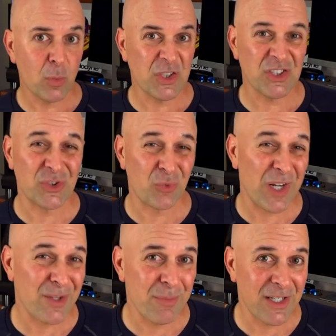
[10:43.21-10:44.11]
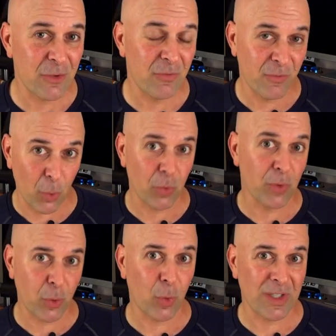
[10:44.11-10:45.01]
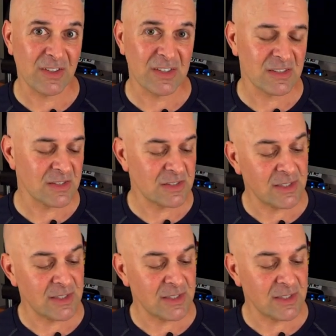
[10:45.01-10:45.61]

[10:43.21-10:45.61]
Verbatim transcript: which is the recommended vocal recording distance,